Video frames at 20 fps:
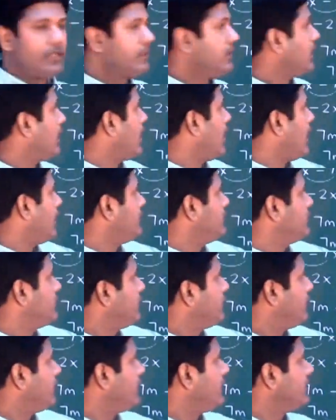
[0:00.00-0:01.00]
The
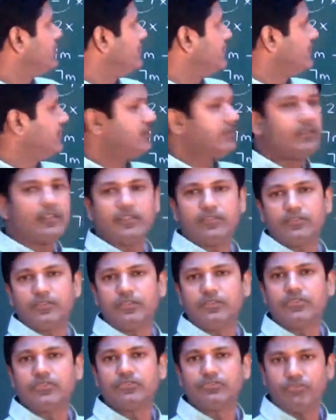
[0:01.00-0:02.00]
answer for this is
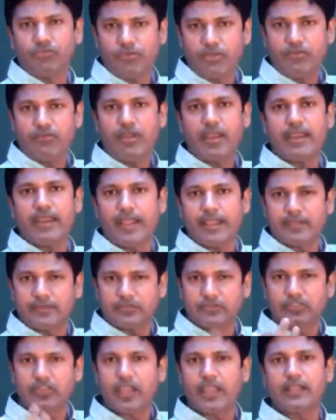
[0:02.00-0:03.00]
this. You just rewrite
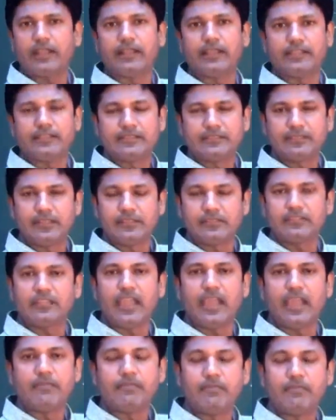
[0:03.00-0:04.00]
exactly
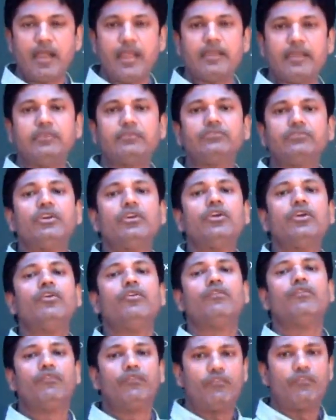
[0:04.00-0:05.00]
6m minus
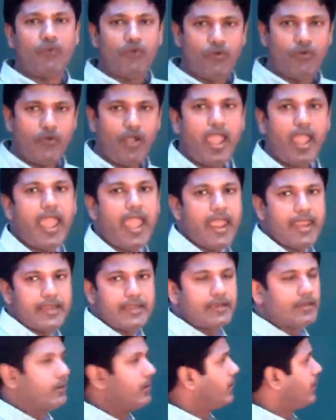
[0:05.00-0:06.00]

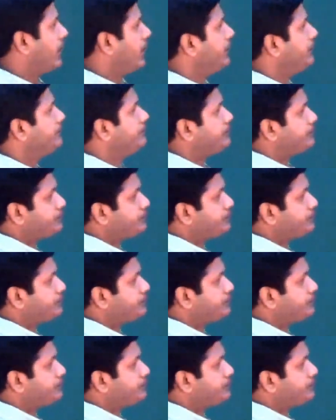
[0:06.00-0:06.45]
4n. Alright?